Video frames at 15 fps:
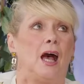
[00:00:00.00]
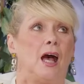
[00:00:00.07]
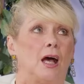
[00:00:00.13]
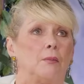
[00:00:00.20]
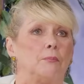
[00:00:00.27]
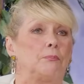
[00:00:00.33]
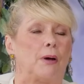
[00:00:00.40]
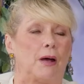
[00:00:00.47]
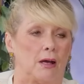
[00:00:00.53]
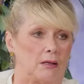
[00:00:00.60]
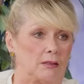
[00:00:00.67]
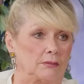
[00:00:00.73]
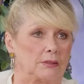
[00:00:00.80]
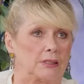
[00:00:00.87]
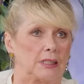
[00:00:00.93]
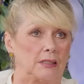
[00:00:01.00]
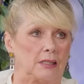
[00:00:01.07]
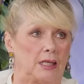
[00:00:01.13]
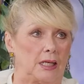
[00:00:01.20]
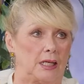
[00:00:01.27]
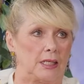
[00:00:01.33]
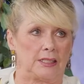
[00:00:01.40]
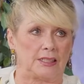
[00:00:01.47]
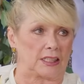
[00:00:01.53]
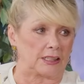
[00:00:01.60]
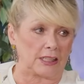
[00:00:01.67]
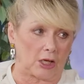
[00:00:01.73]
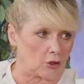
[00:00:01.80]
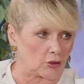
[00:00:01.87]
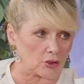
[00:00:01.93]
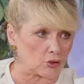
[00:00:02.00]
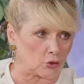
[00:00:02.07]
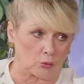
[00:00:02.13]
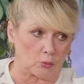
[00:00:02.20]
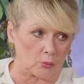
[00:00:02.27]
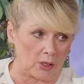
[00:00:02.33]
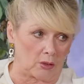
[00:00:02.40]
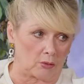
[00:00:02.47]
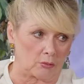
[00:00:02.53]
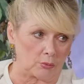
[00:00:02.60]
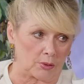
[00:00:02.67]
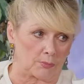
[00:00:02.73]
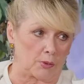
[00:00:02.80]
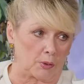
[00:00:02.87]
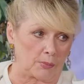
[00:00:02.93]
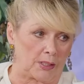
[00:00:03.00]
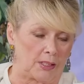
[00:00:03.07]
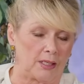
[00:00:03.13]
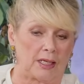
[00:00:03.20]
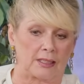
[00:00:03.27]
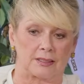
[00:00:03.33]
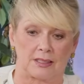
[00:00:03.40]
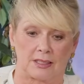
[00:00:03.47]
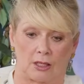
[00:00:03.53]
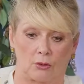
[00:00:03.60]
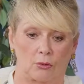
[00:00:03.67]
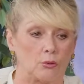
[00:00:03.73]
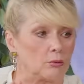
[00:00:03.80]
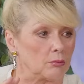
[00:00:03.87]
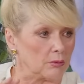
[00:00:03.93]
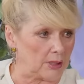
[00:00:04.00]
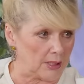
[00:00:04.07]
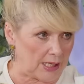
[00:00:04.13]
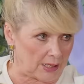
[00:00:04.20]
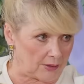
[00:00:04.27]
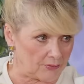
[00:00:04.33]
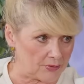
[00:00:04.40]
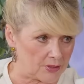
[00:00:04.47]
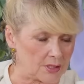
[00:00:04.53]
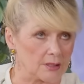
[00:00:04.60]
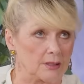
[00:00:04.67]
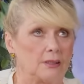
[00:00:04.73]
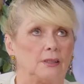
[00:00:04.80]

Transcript: Um, but he didn't get on at all well with Bobby. And so he left.